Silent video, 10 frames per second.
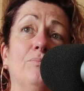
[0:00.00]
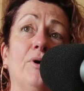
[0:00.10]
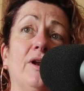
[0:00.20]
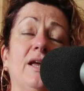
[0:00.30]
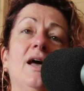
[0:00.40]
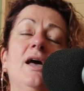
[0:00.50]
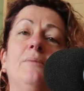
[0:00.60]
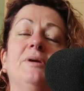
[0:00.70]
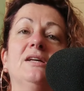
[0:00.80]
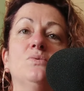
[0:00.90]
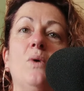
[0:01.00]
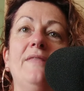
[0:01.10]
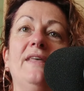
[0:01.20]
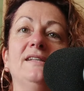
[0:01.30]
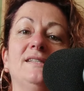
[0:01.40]
yeah. your body because
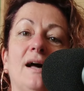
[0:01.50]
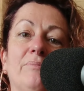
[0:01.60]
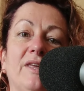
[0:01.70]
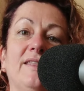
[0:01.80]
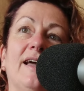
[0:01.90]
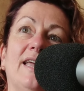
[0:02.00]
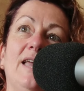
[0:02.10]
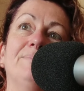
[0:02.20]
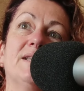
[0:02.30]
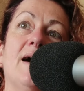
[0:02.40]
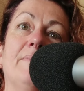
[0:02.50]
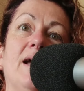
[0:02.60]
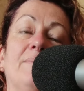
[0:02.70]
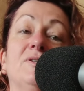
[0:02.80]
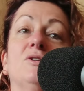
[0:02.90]
when there's something that keeps
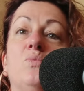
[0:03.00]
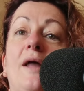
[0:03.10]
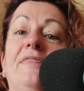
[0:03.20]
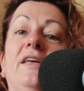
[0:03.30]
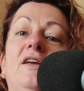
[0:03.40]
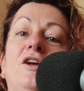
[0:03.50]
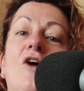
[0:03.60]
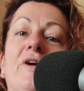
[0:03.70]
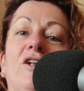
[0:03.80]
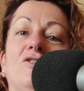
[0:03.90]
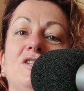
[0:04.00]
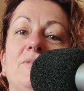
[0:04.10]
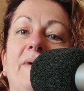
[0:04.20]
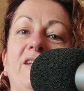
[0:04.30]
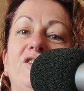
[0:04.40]
coming up so it's one thing you're going along to
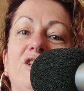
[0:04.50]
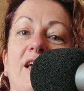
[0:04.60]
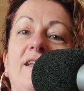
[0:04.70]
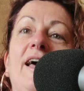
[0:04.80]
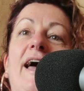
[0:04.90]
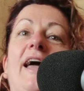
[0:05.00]
the Men's Shed